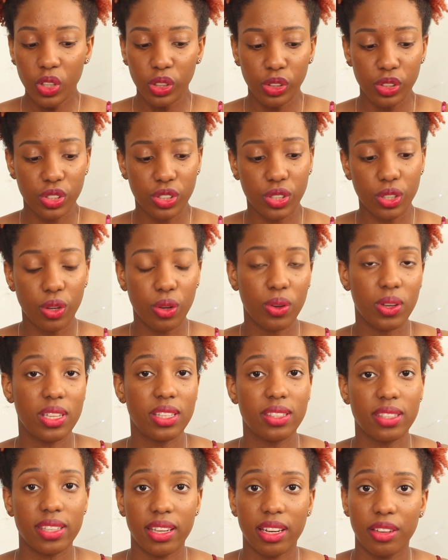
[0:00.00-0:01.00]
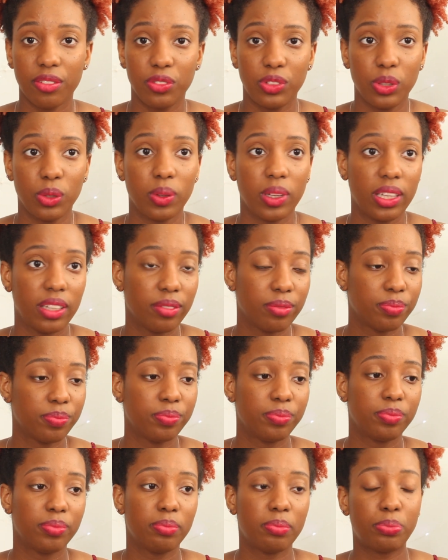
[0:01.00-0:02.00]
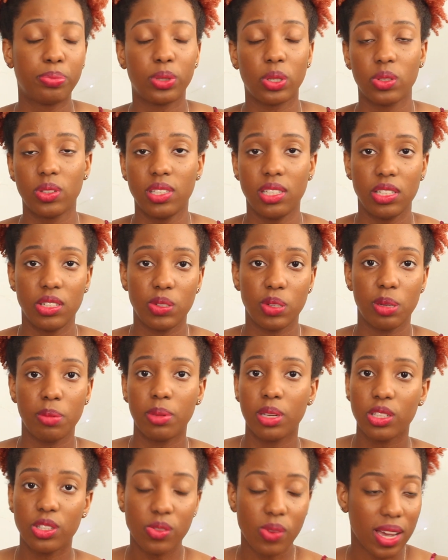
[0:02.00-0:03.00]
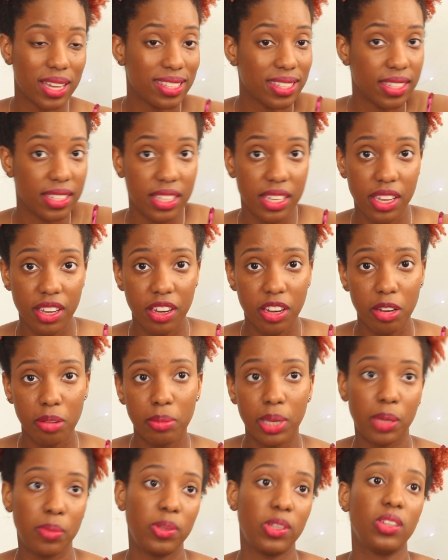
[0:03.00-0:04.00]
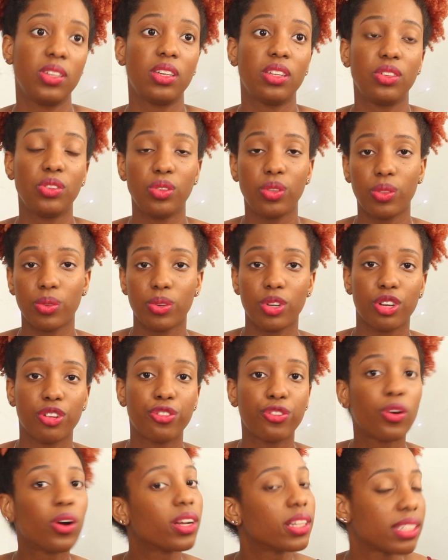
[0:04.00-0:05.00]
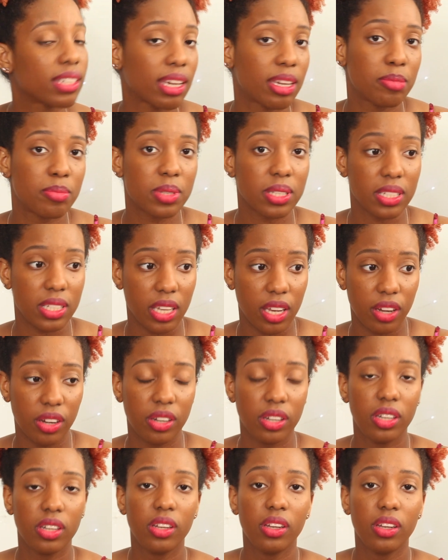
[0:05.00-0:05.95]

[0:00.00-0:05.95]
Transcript: So instead of doing protein treatments twice a year, maybe you can do 3 or 4 times a year.